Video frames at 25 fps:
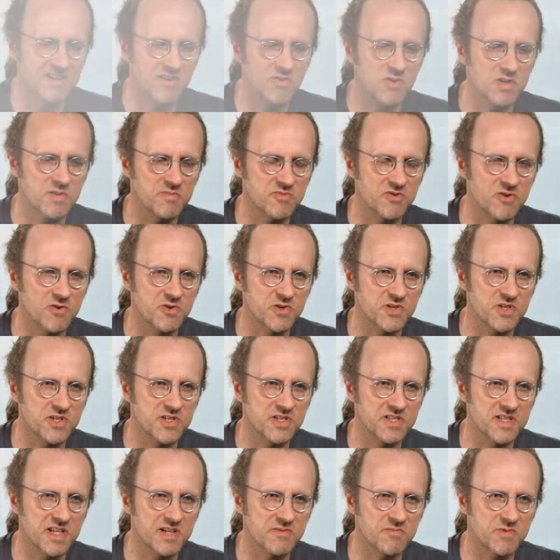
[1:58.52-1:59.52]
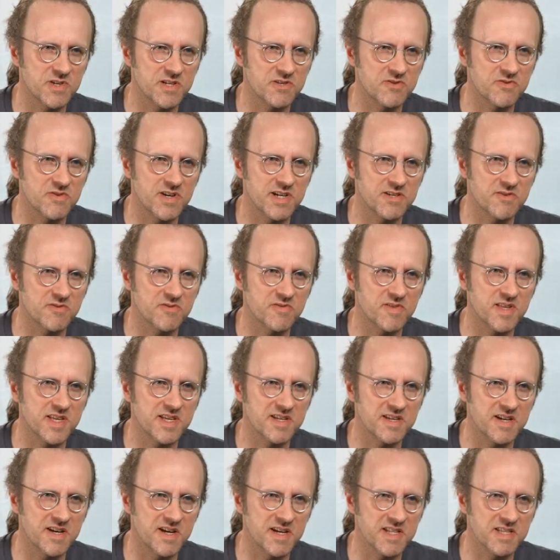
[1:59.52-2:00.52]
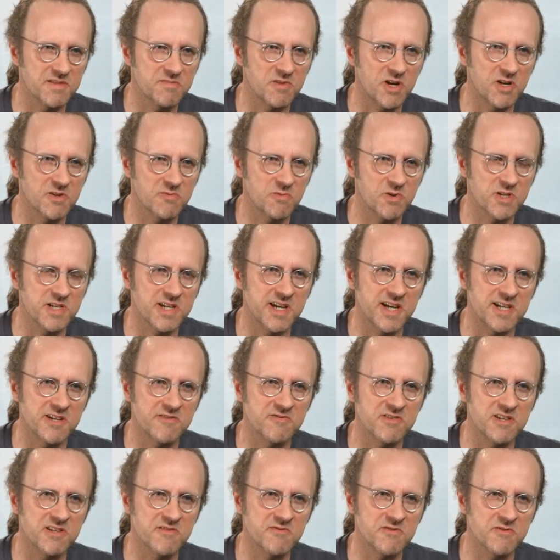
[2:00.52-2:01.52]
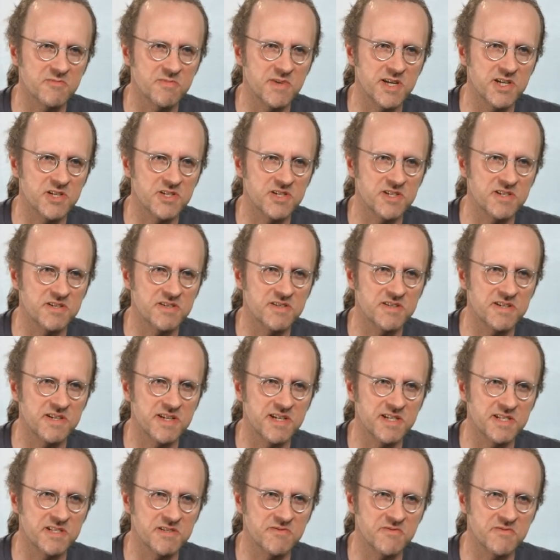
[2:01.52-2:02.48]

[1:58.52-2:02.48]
Our approach is that we try to think hard about what kind of information is